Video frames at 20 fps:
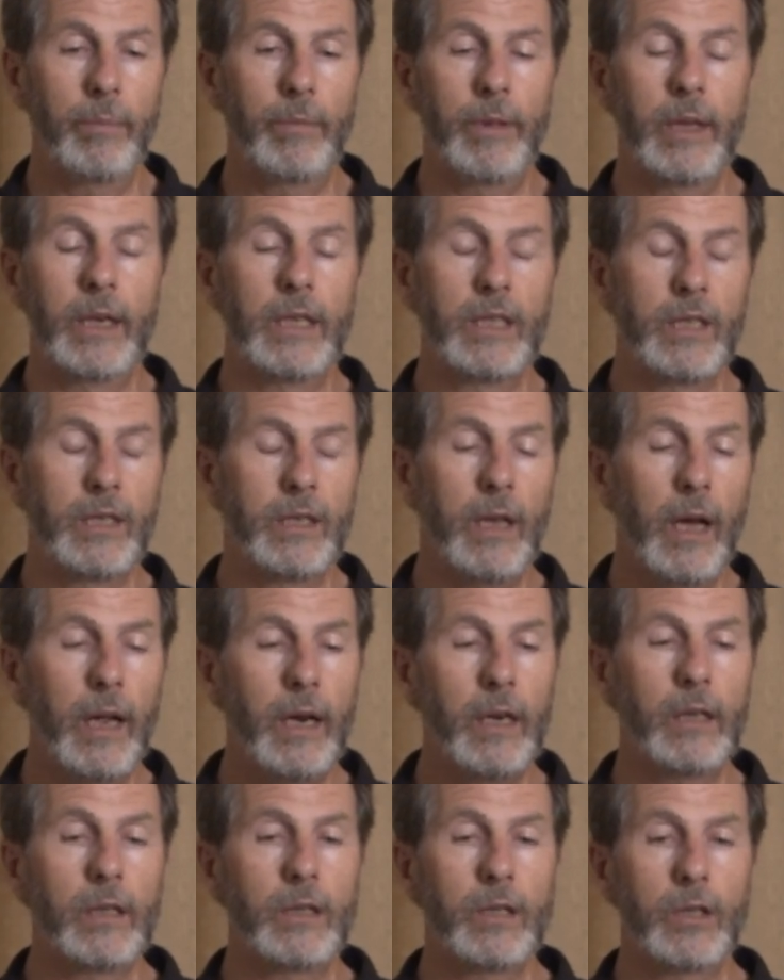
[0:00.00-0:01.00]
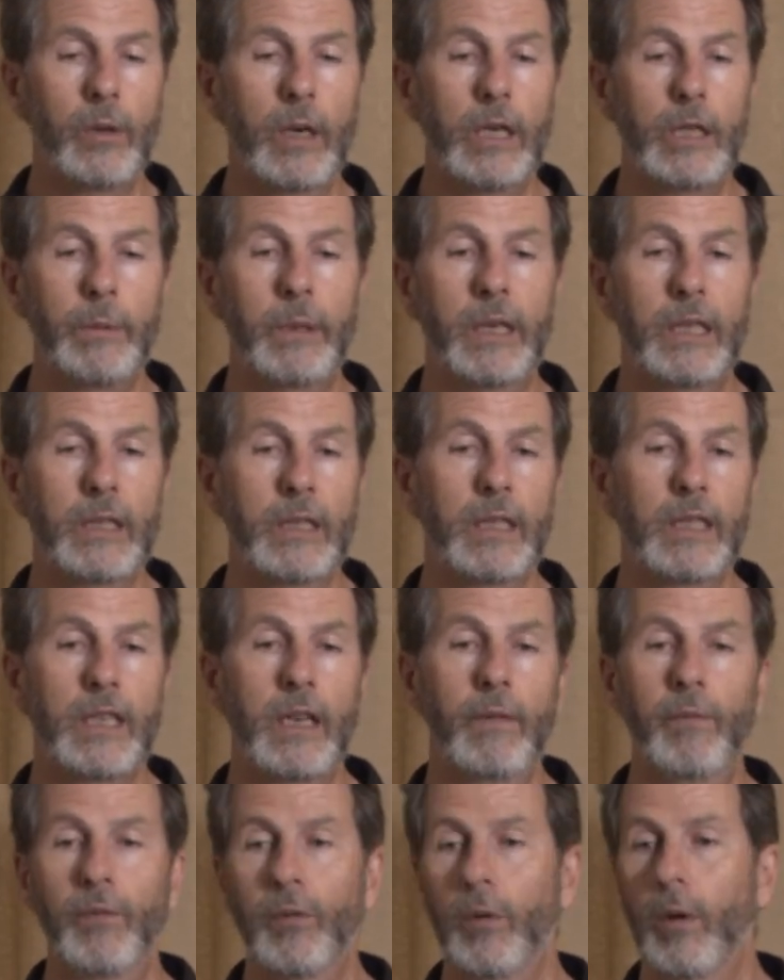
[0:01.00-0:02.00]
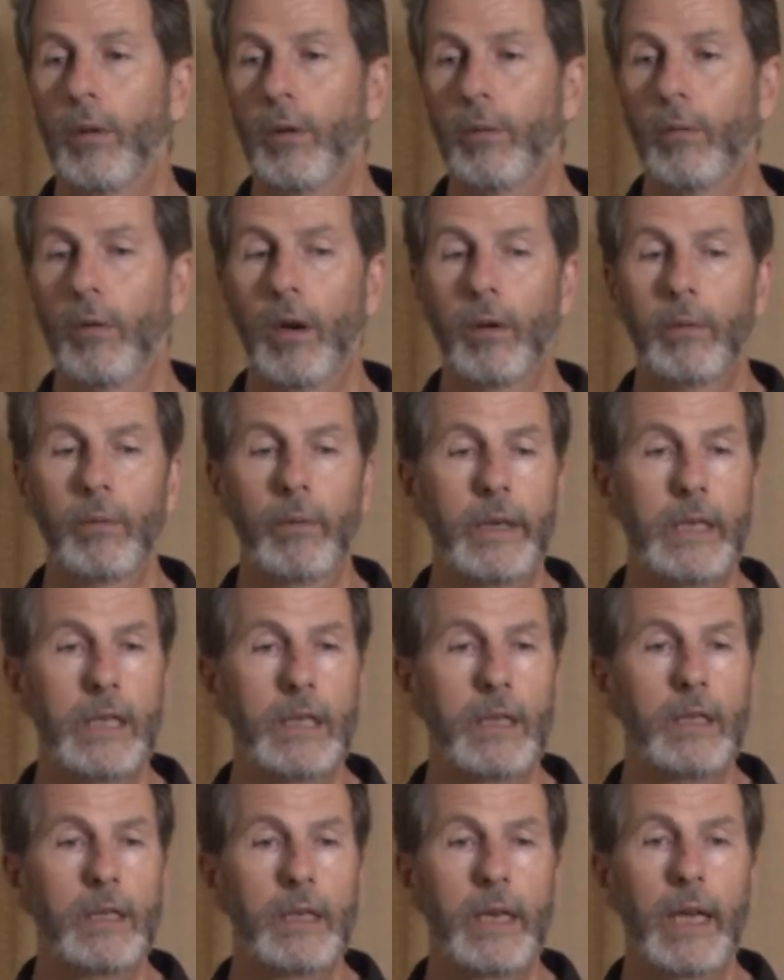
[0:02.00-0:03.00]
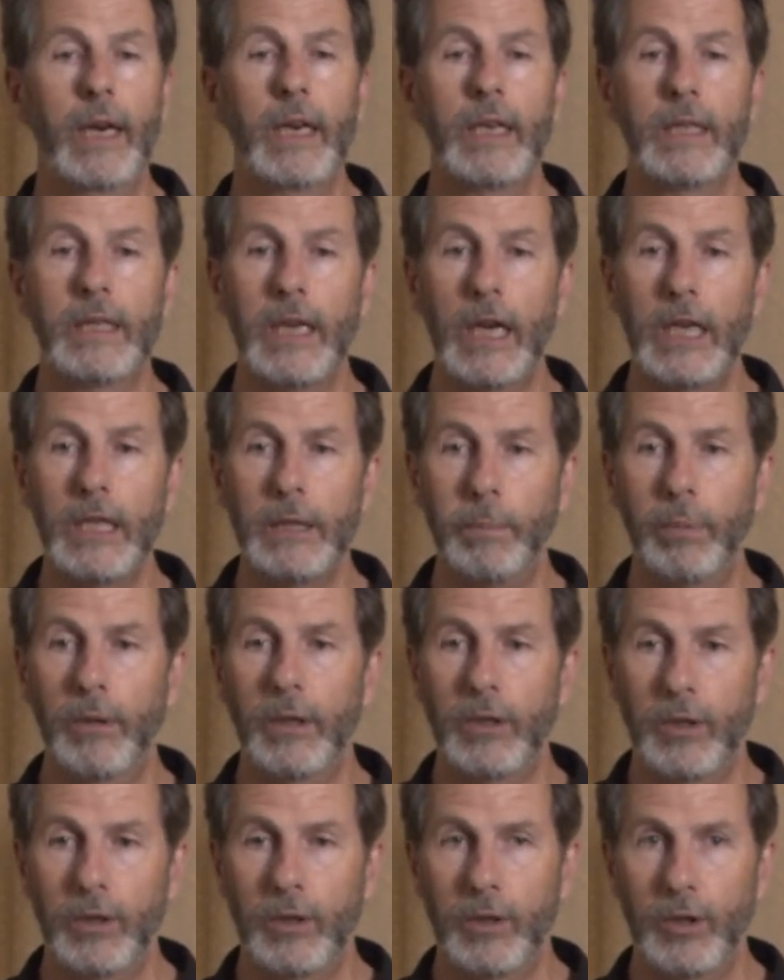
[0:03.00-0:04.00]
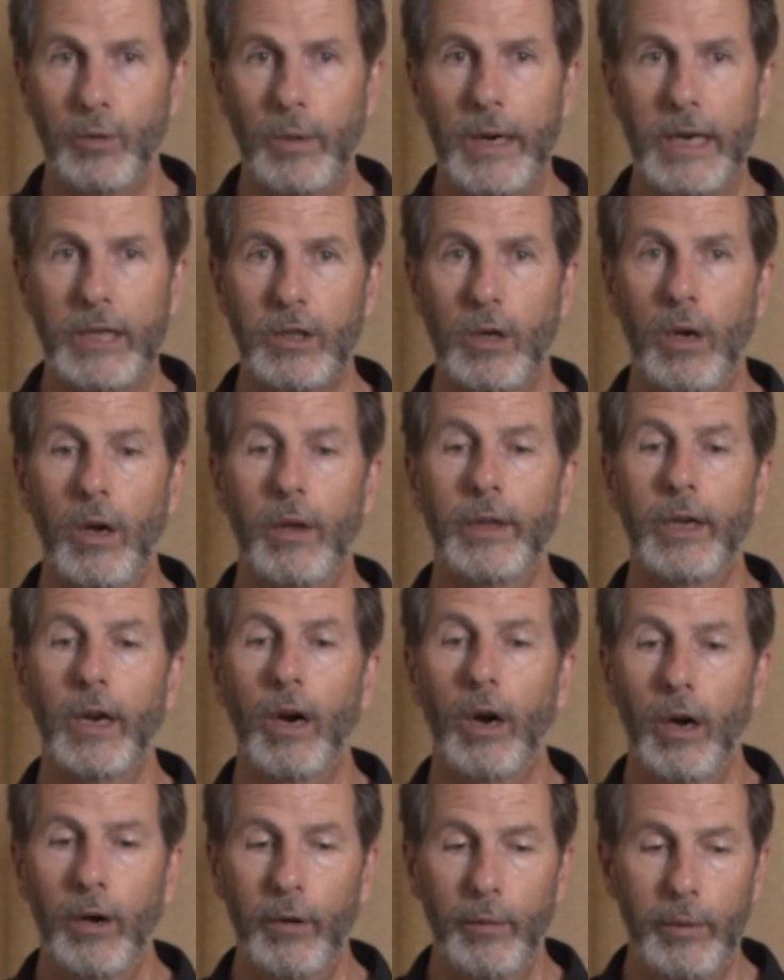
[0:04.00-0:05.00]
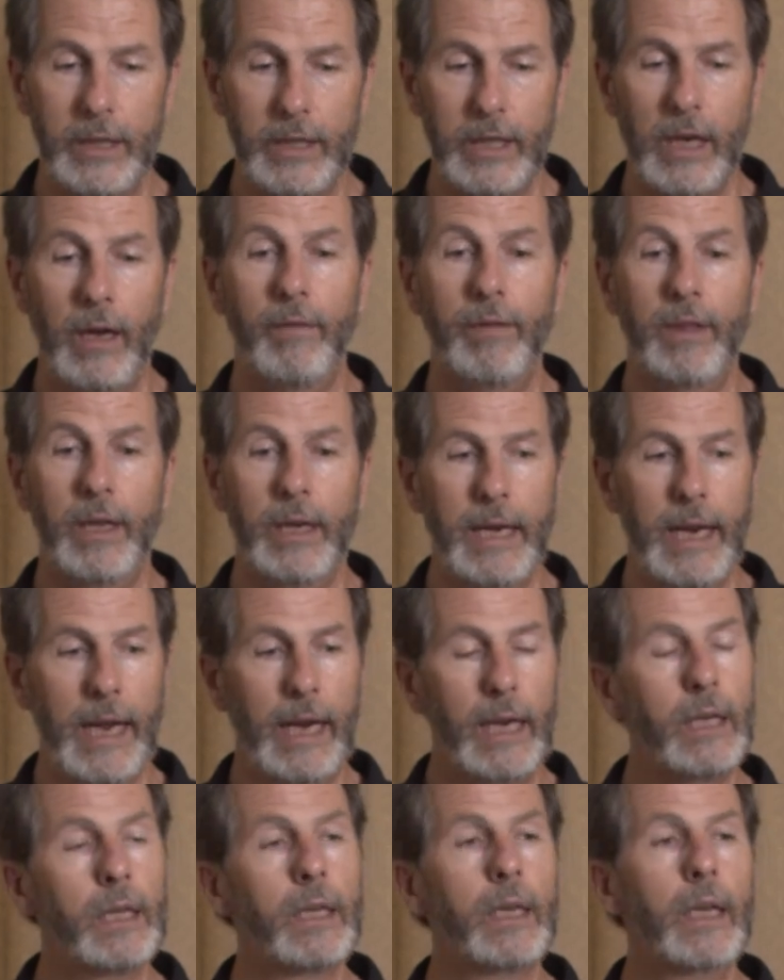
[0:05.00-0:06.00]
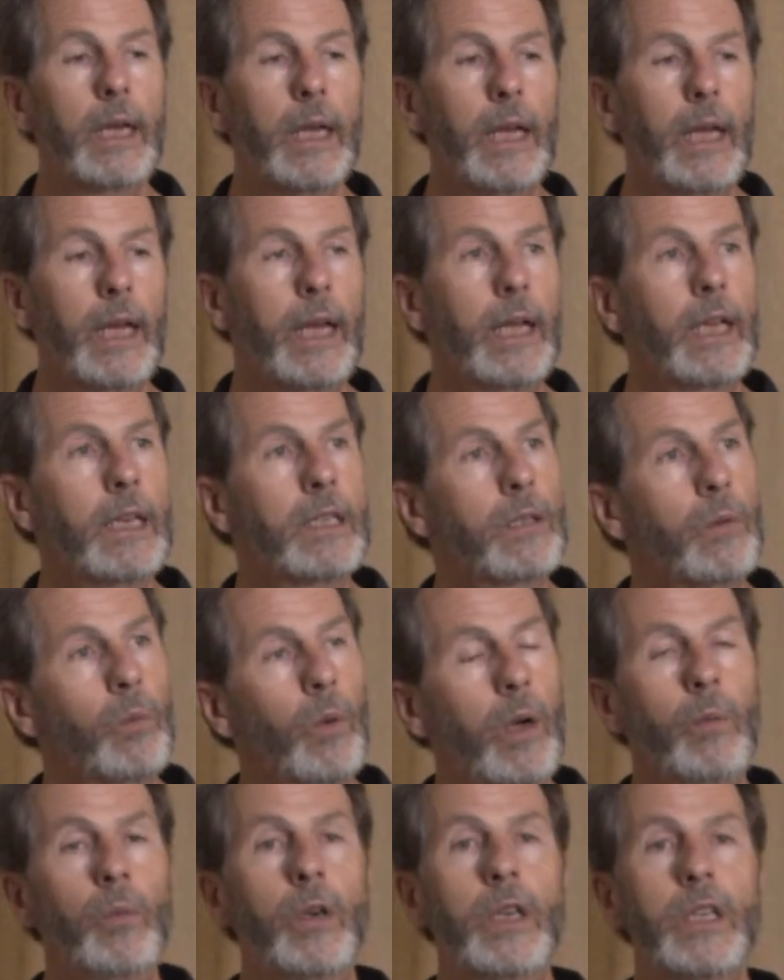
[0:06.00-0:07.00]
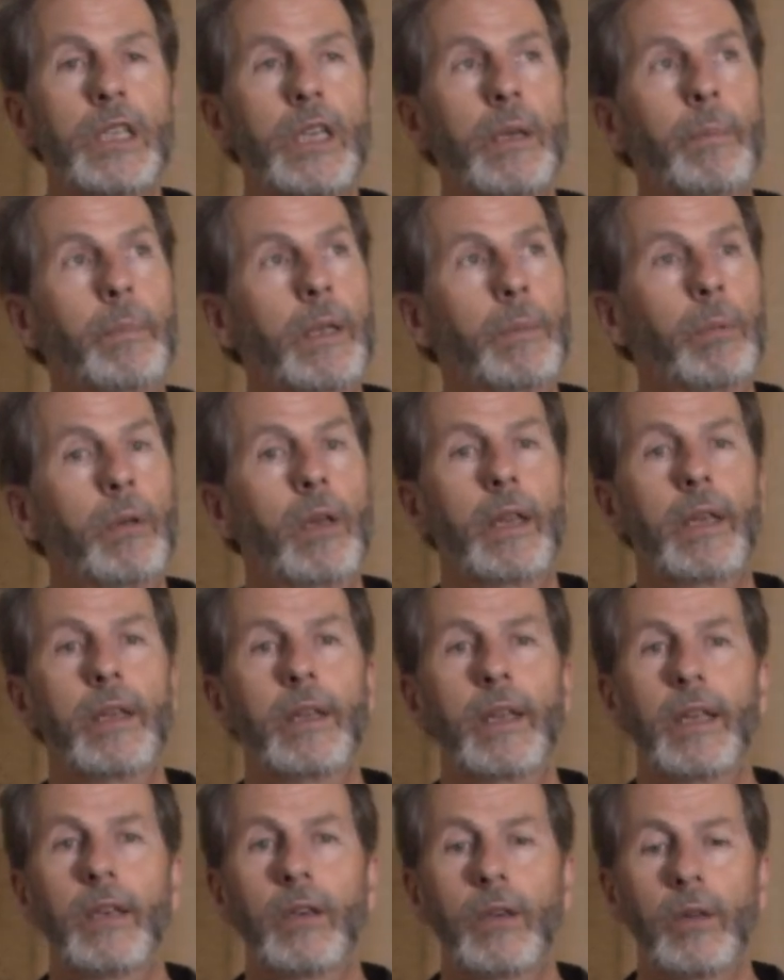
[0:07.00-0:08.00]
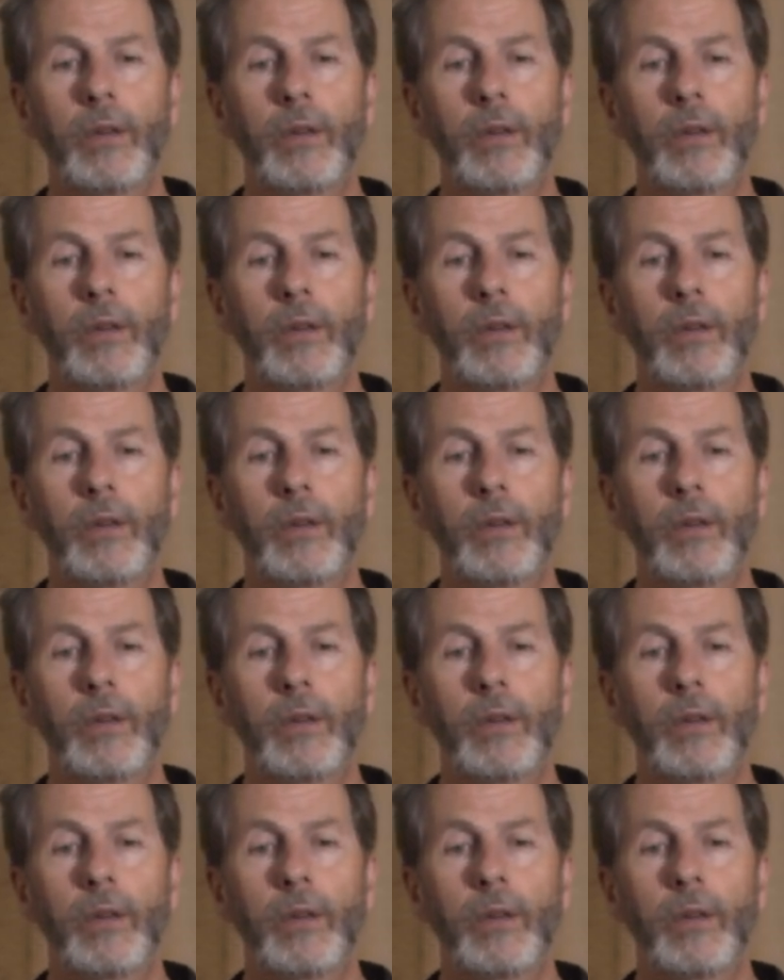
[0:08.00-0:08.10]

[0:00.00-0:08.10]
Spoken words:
that is not a good stretch because it's given for all the wrong reasons, and it does put stress on the arteries of the neck, is the one where you see people and